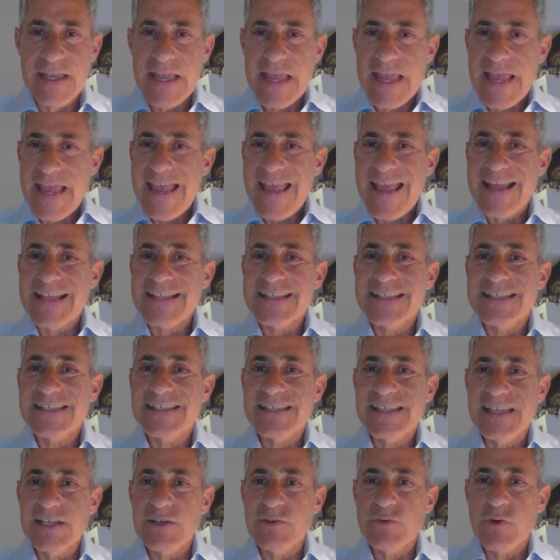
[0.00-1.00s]
and
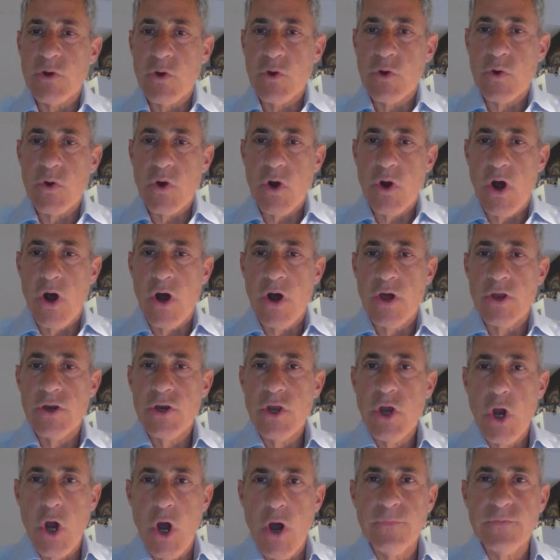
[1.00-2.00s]
zero on
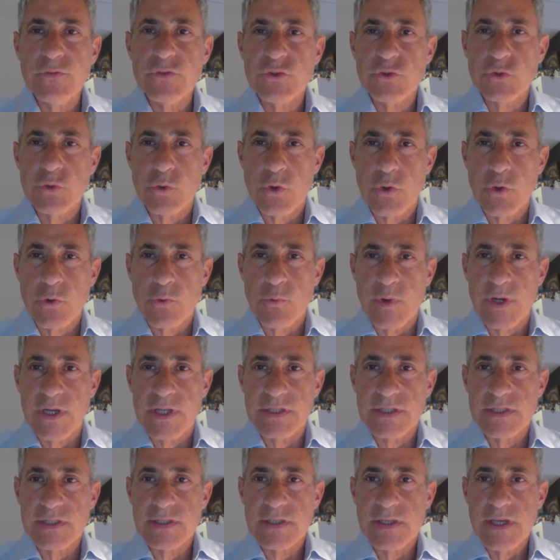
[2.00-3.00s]
offshore wind.
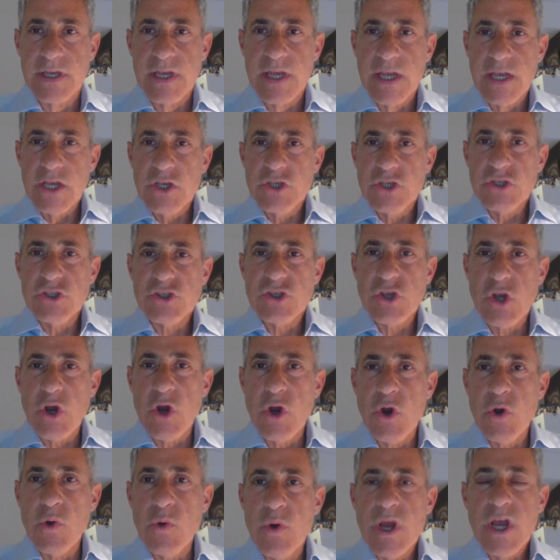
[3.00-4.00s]
Mm-hmm. So
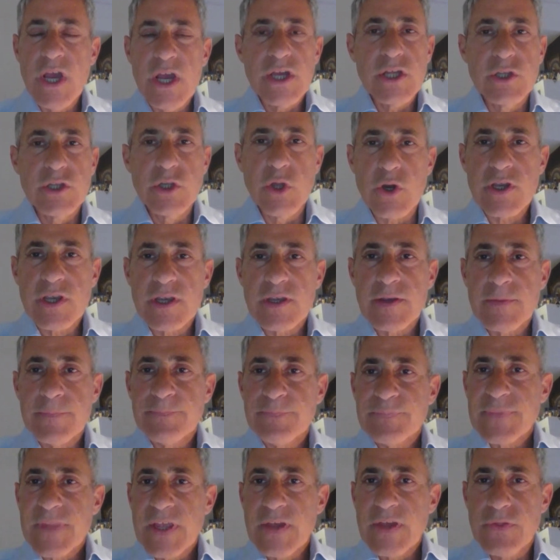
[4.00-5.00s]
look,
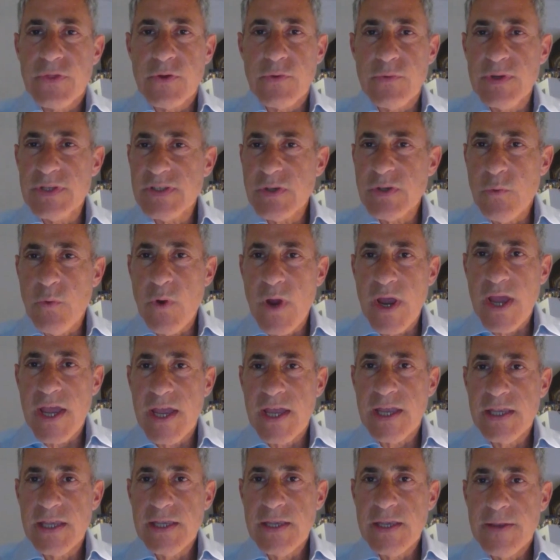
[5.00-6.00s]
there is a way,
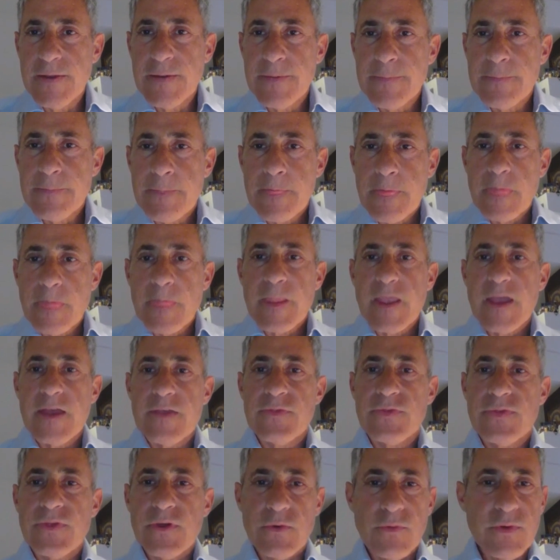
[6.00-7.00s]

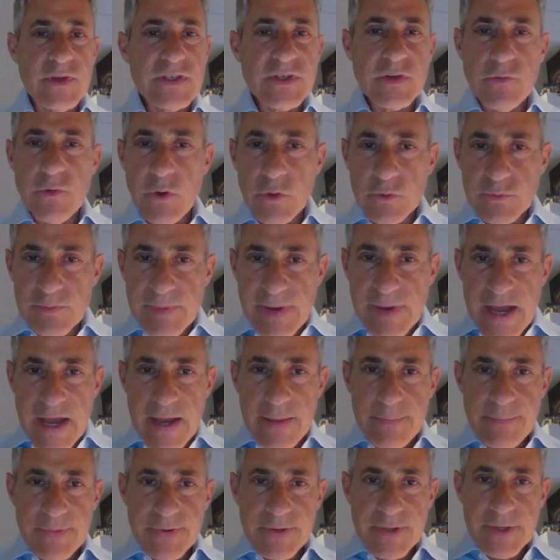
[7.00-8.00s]
there is a roadmap.
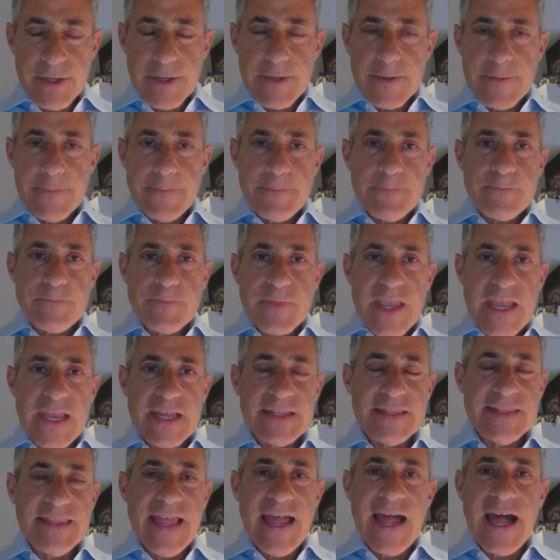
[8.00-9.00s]
It
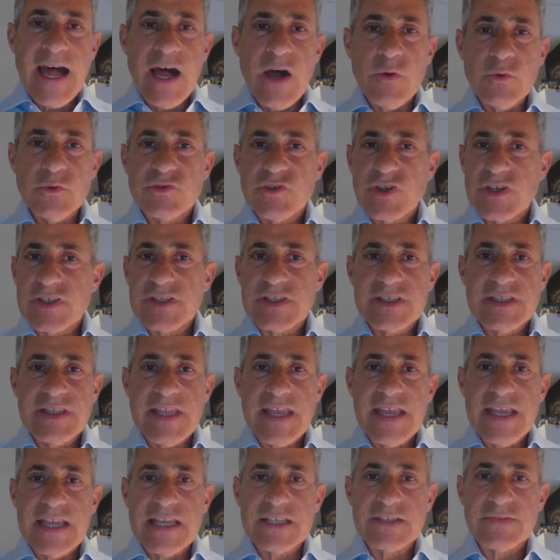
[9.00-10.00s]
now just
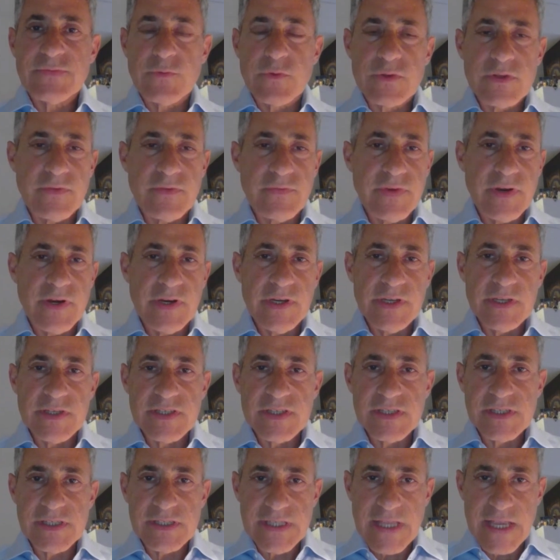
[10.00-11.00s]
takes for the
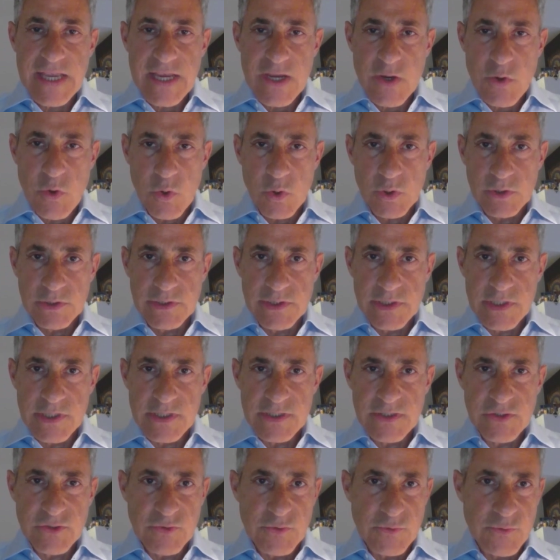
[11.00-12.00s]
various stakeholders
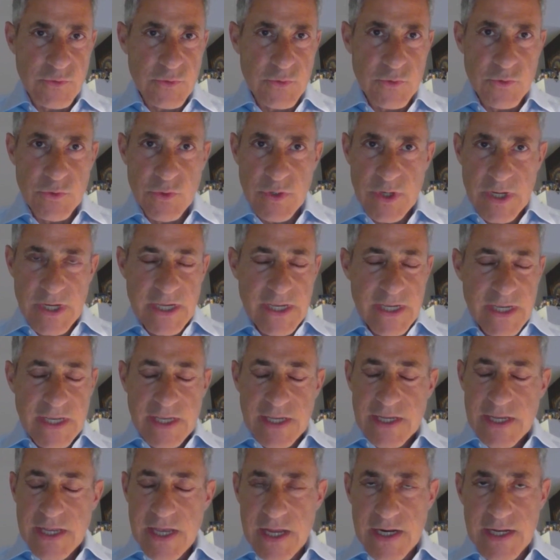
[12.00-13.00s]
to
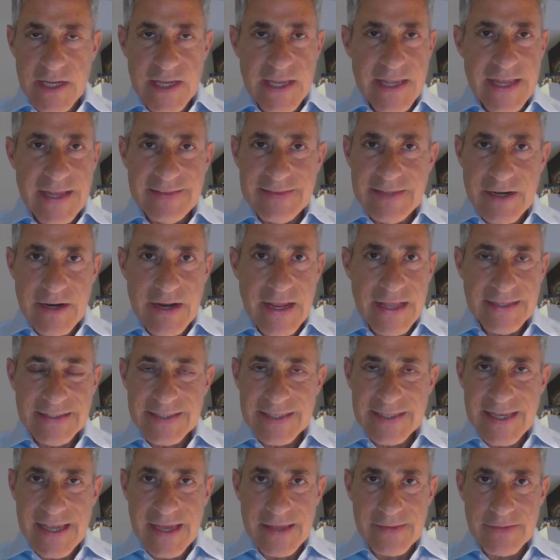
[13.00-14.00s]
kind of get their head
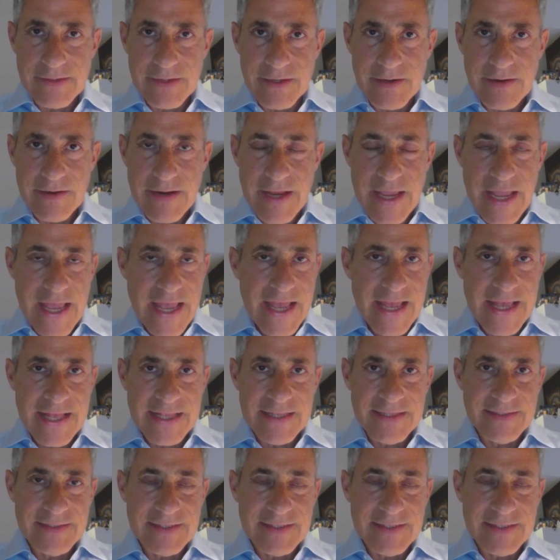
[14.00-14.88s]
together and